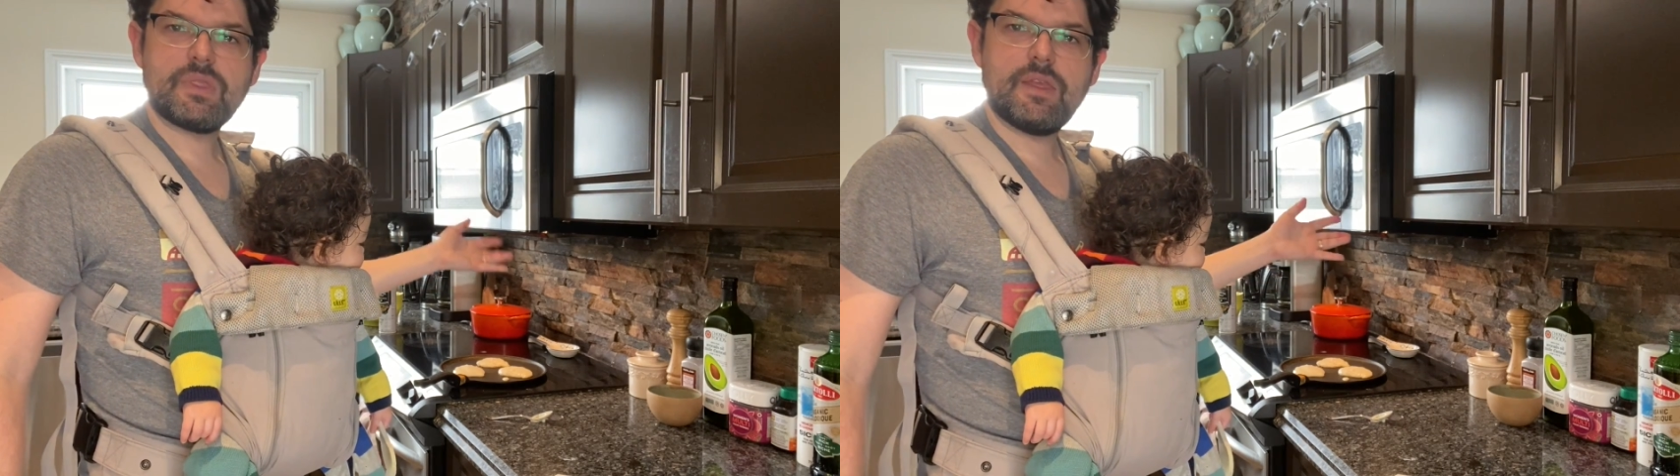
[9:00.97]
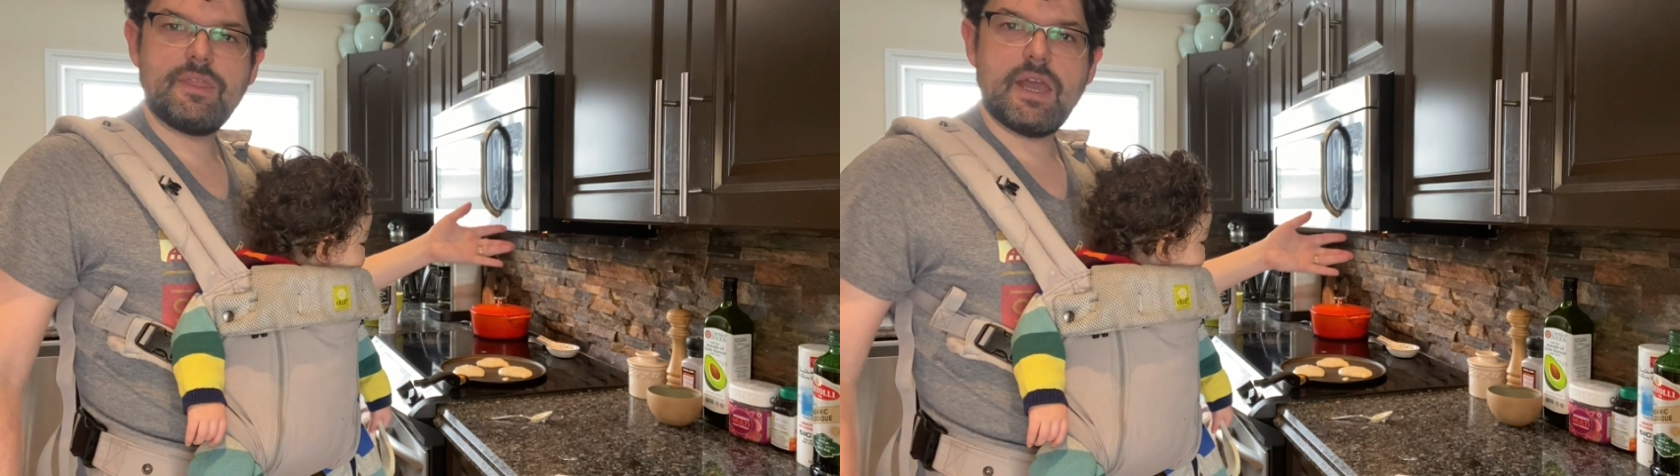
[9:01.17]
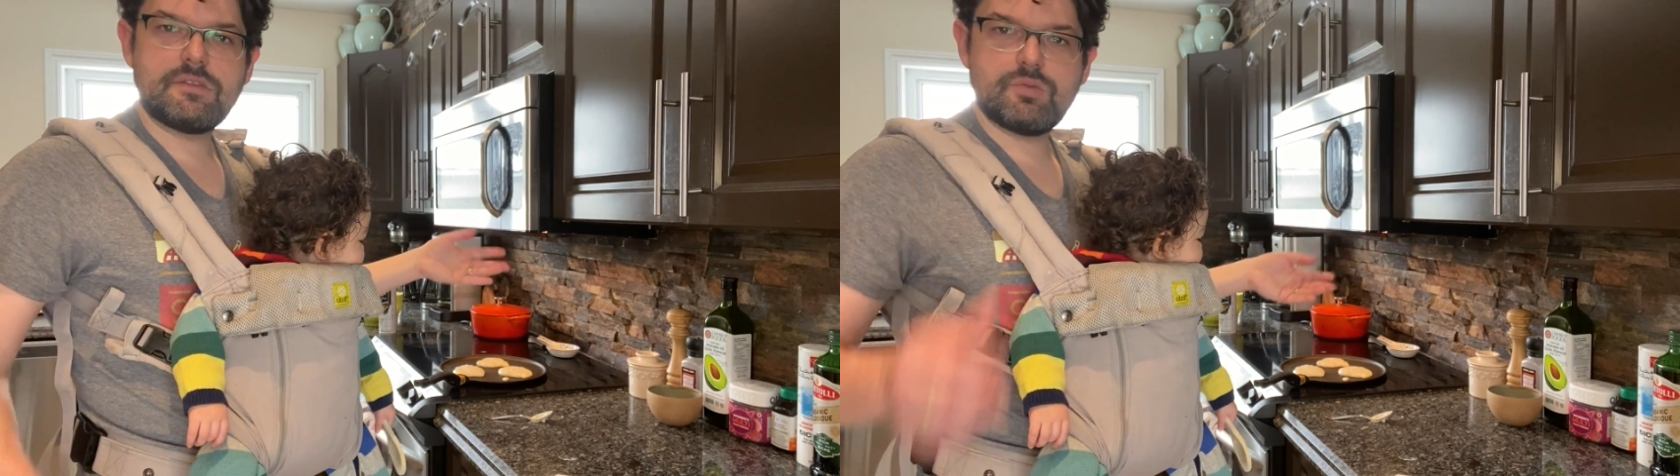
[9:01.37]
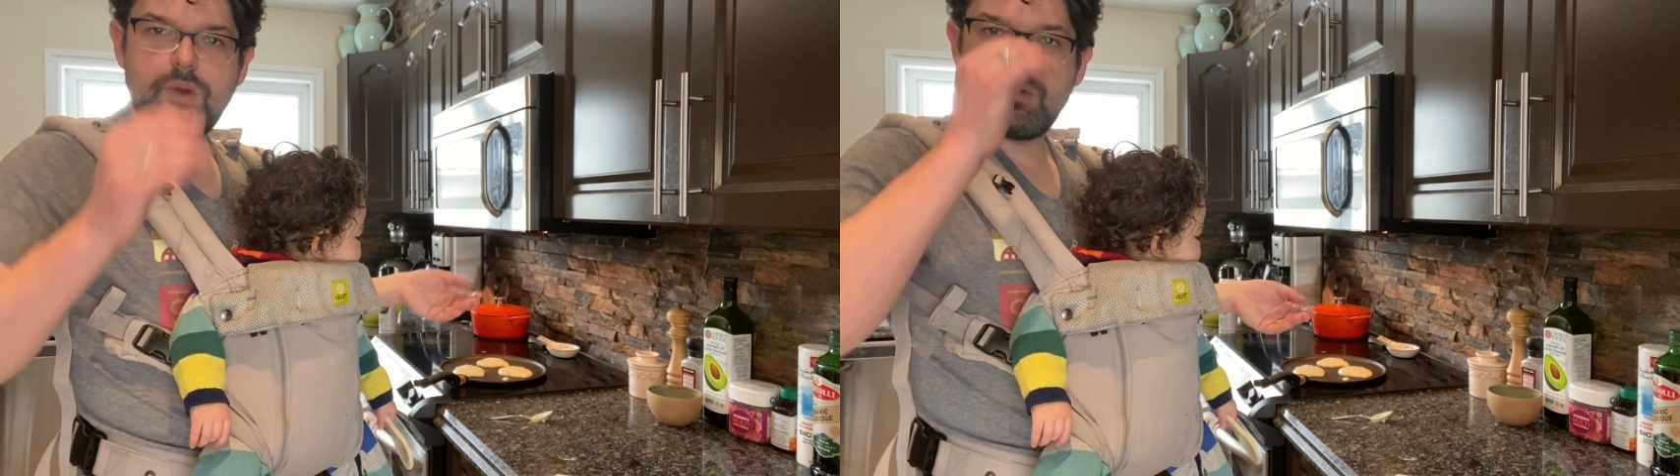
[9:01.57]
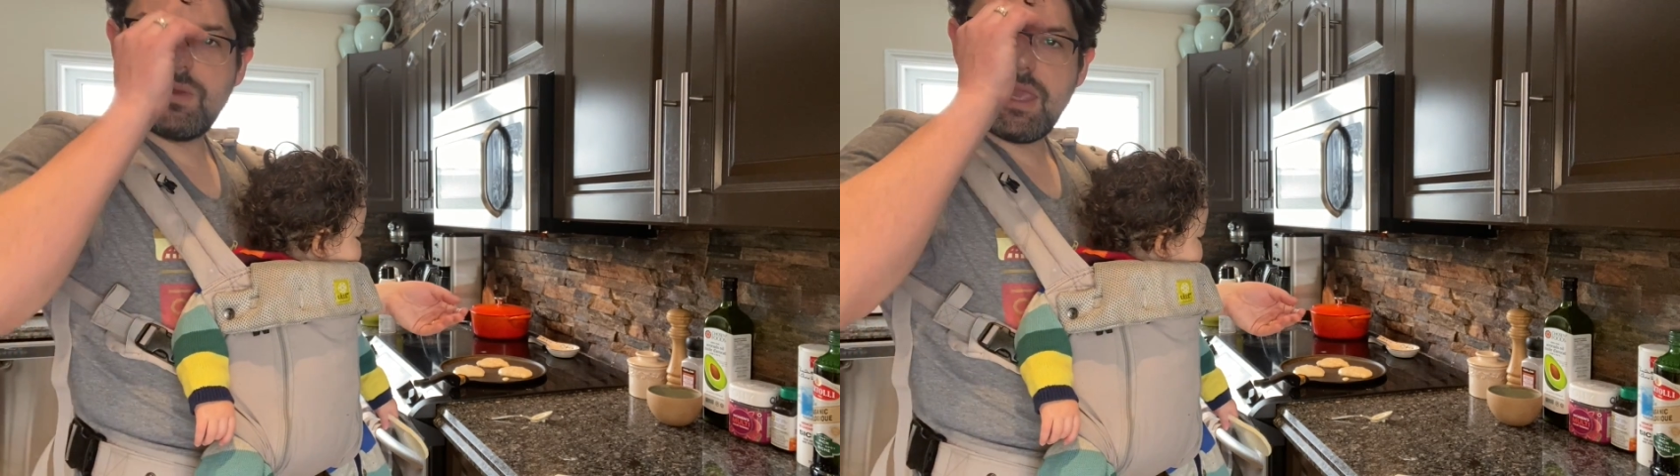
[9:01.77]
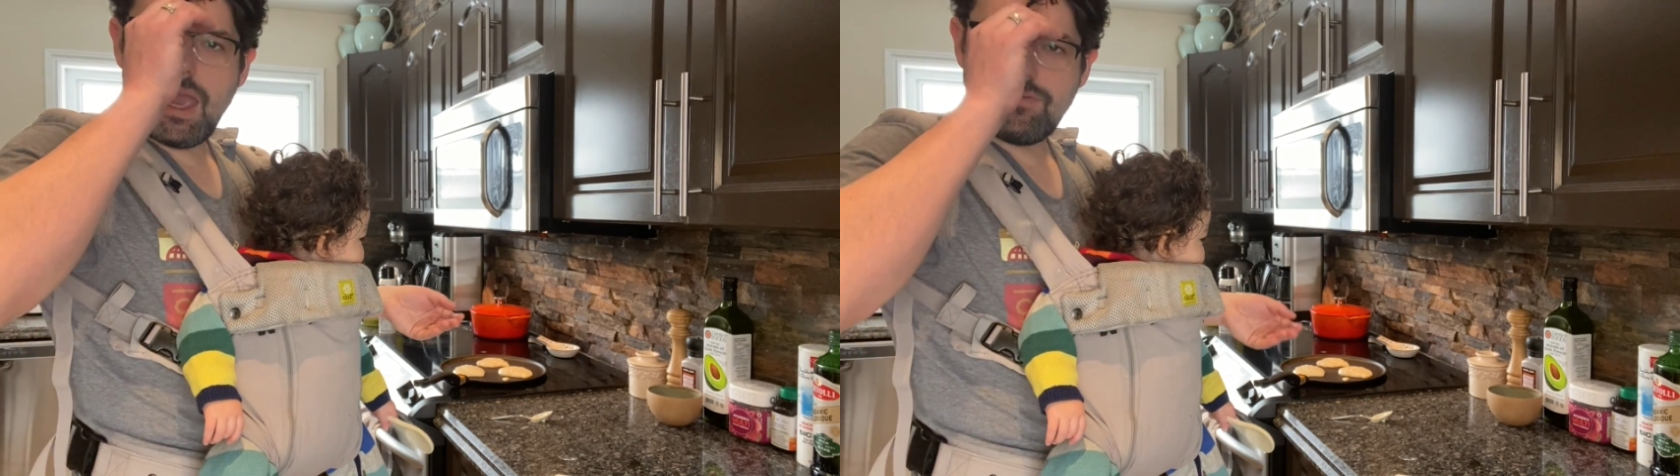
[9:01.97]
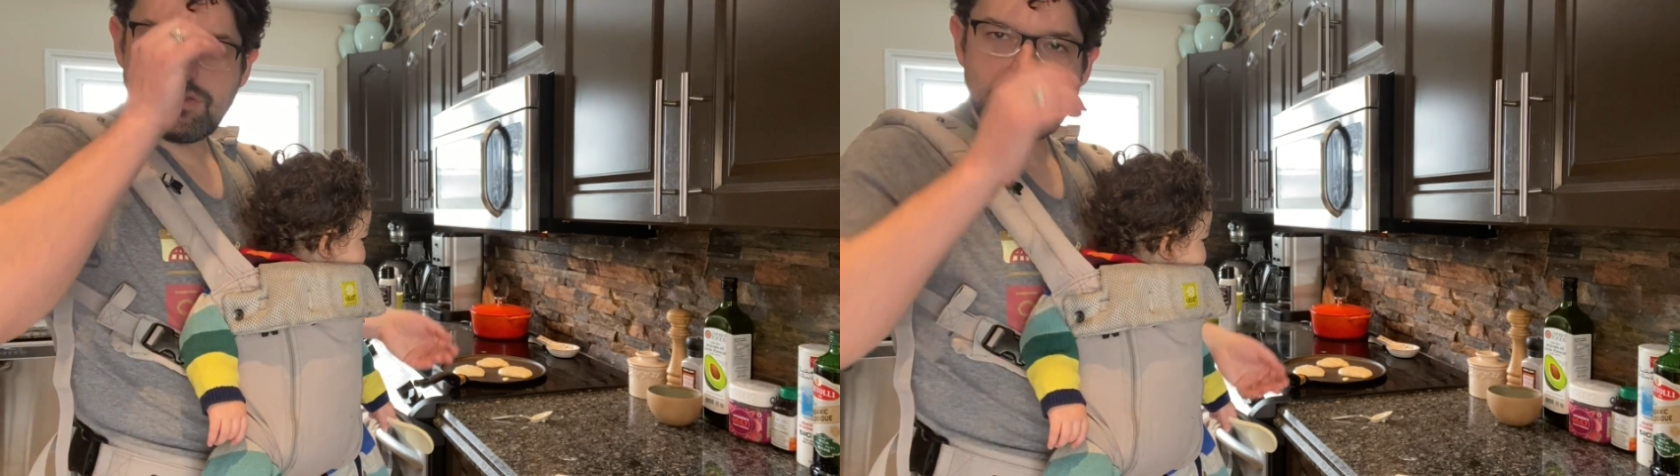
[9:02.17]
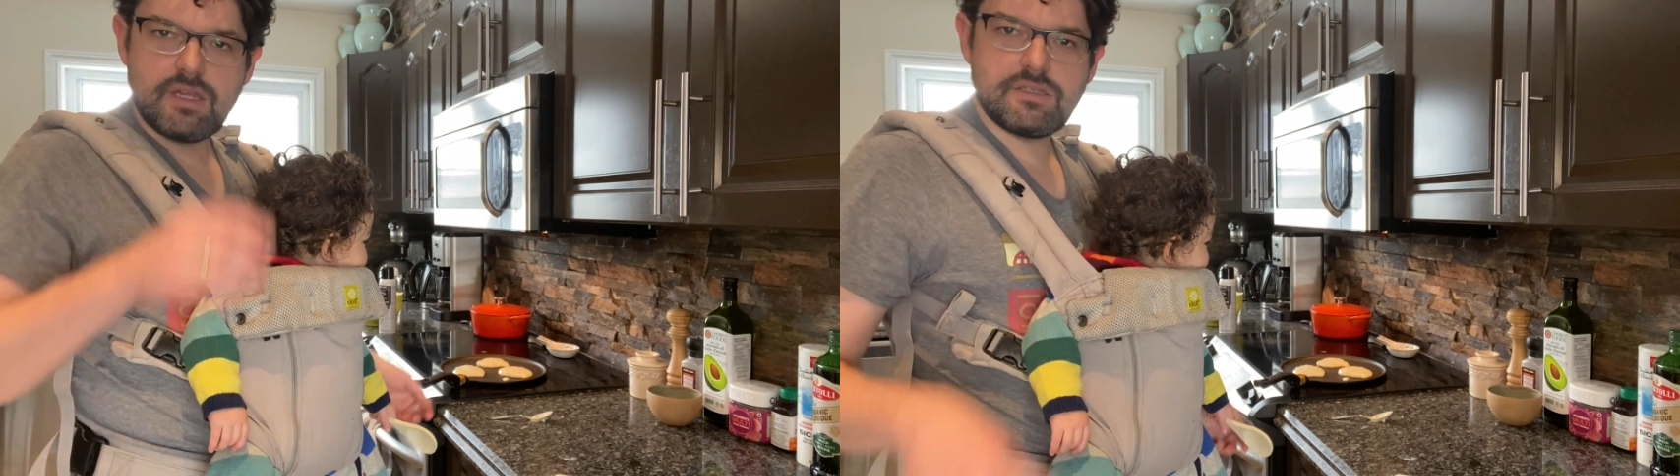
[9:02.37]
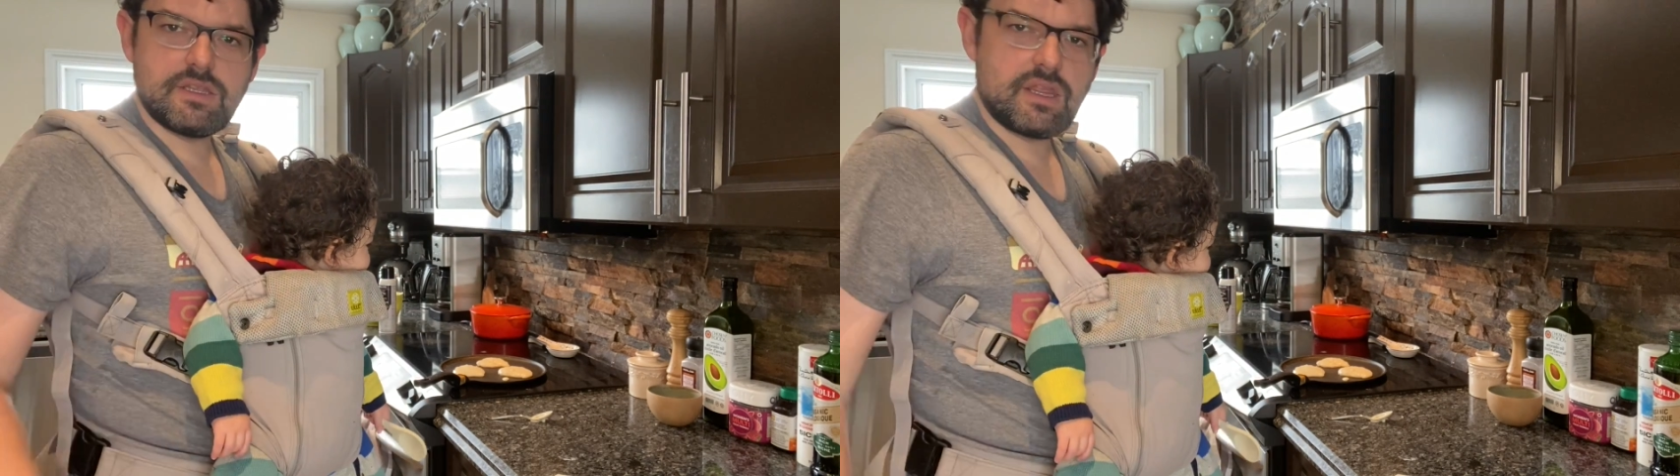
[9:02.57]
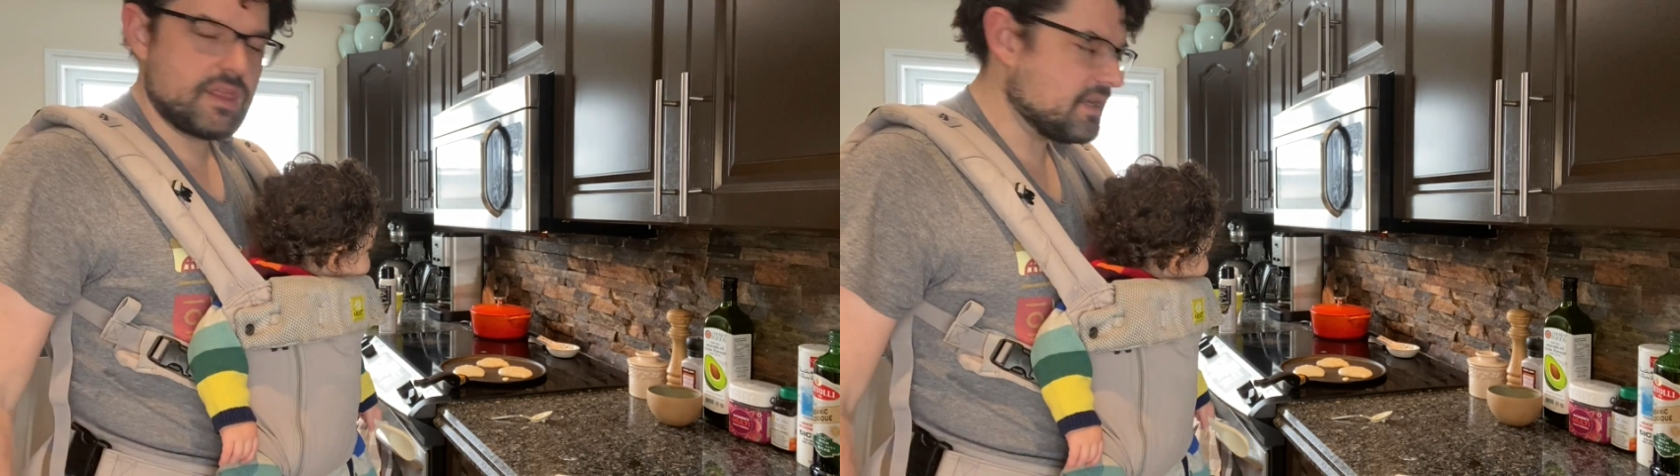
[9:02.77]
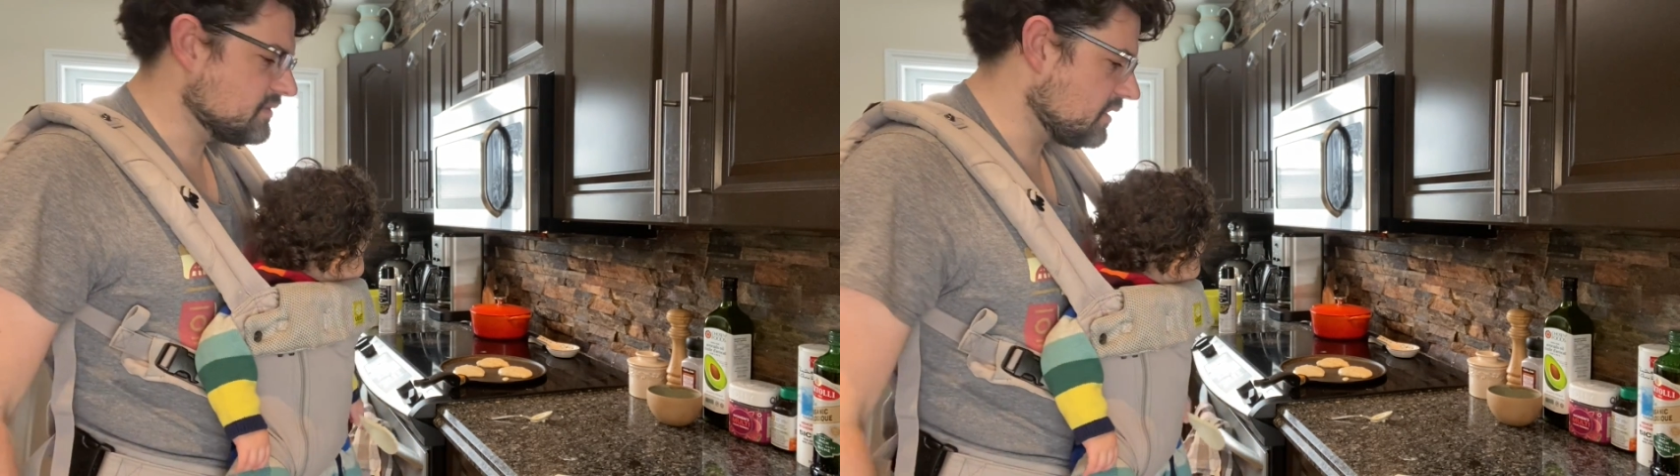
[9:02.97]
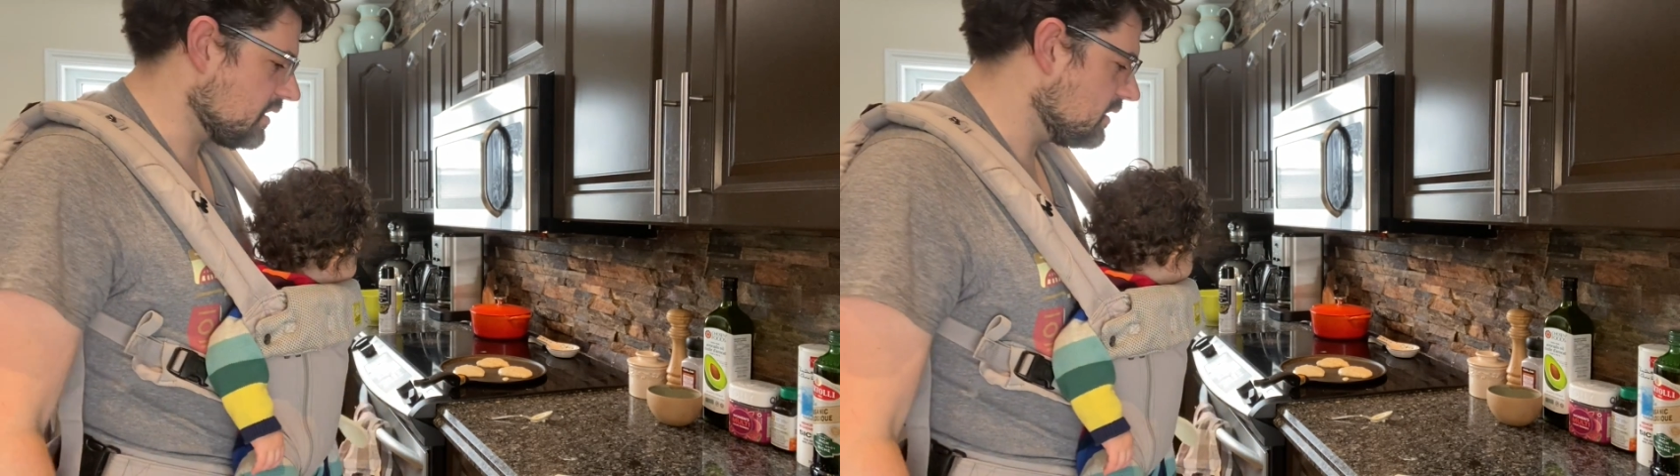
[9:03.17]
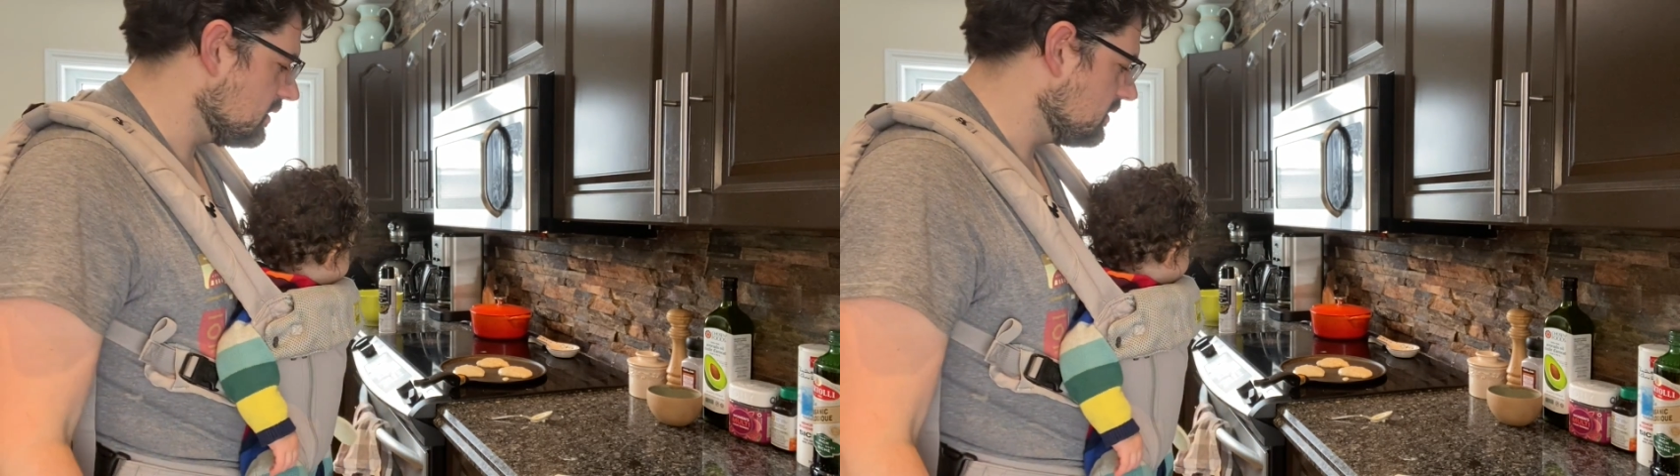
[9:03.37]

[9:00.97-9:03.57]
That's when we have a sense that things are